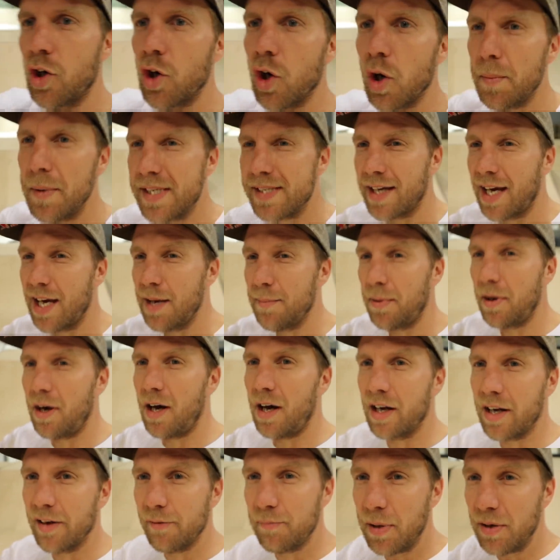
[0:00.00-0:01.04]
Corby Skate
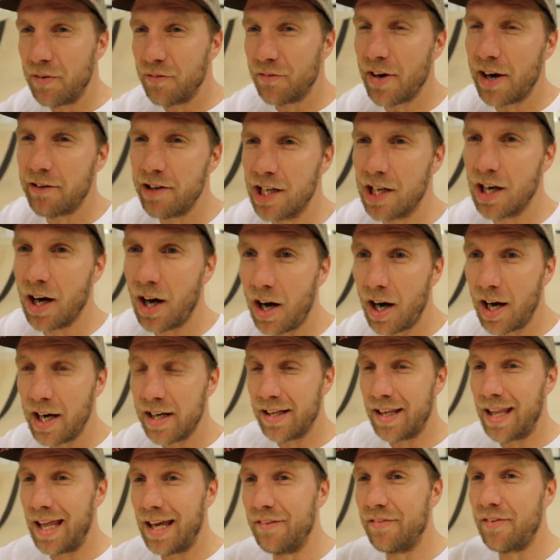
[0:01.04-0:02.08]
Park have been very kind
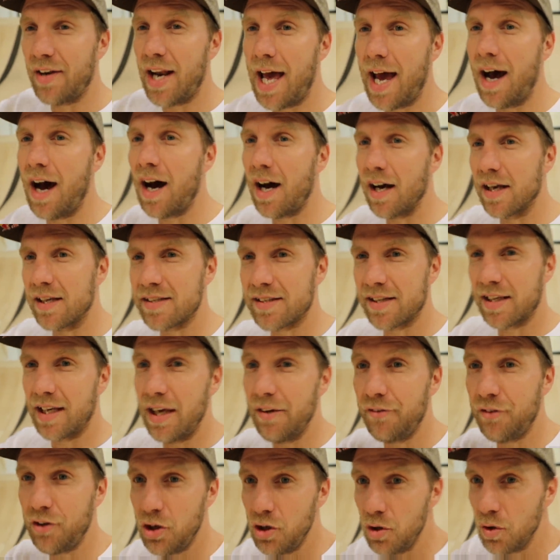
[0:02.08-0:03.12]
and they've let us
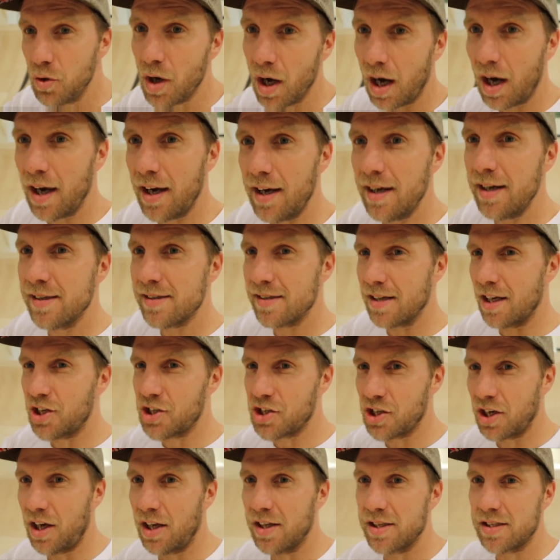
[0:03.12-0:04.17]
give you guys a
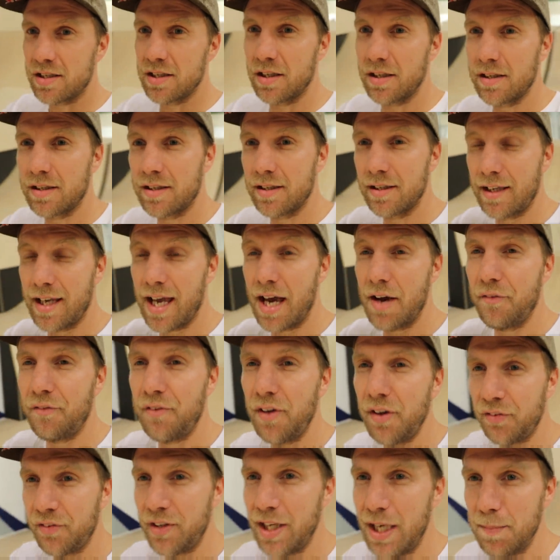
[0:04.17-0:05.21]
chance to get
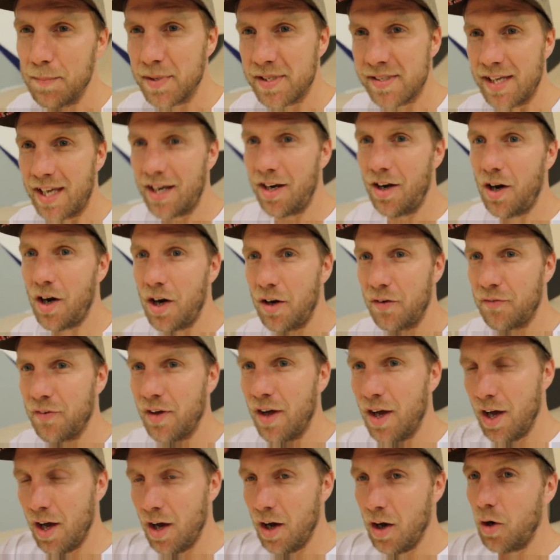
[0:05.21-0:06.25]
15% off.
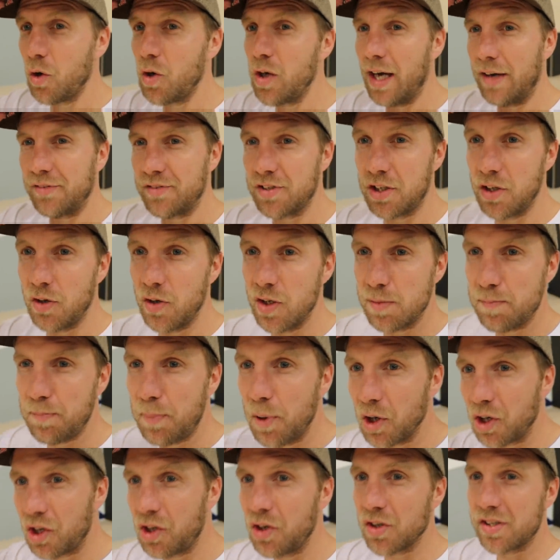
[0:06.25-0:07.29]
All you have to do is
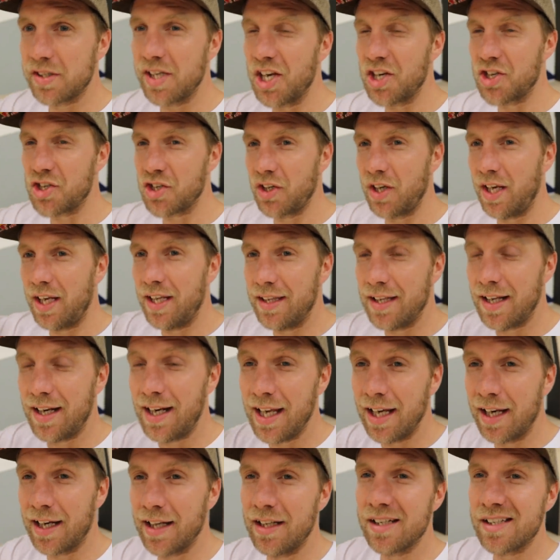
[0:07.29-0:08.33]
book your session in the
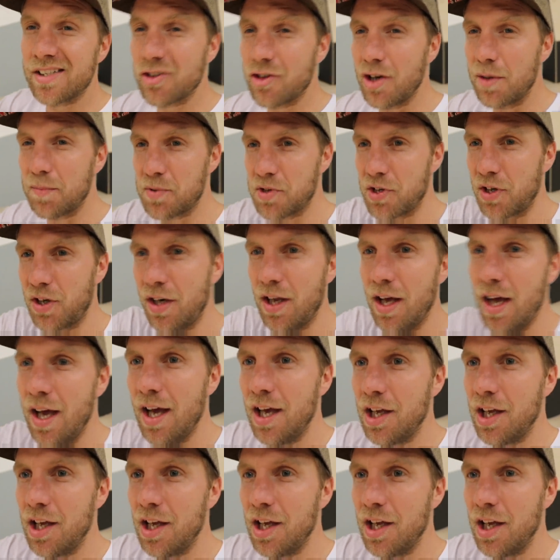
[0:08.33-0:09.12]
link in the description.